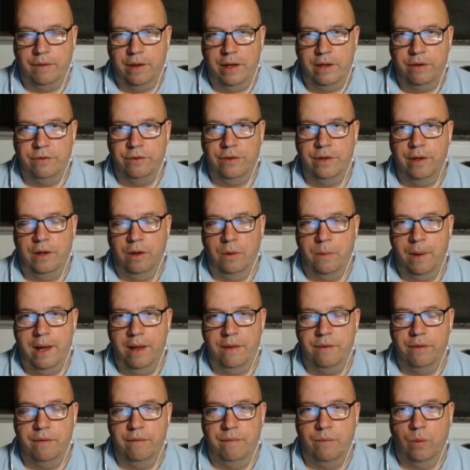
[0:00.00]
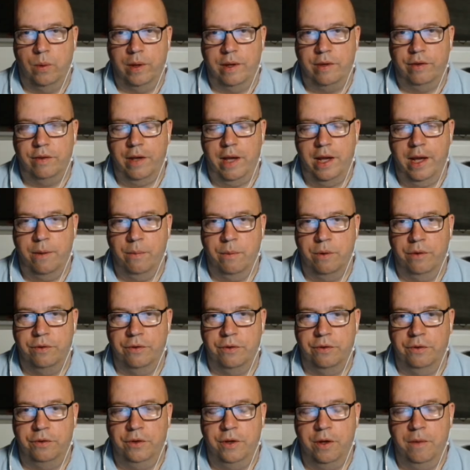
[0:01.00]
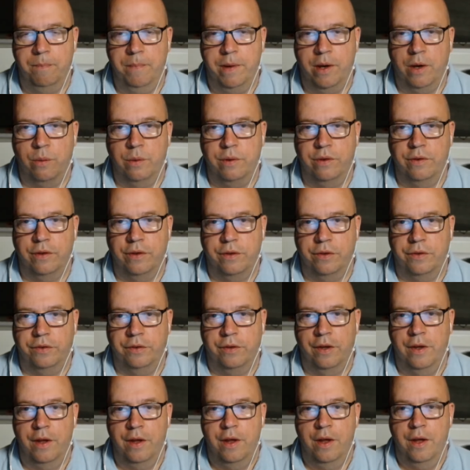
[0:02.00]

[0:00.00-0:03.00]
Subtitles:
the silhouette, the voice, it was as ubiquitous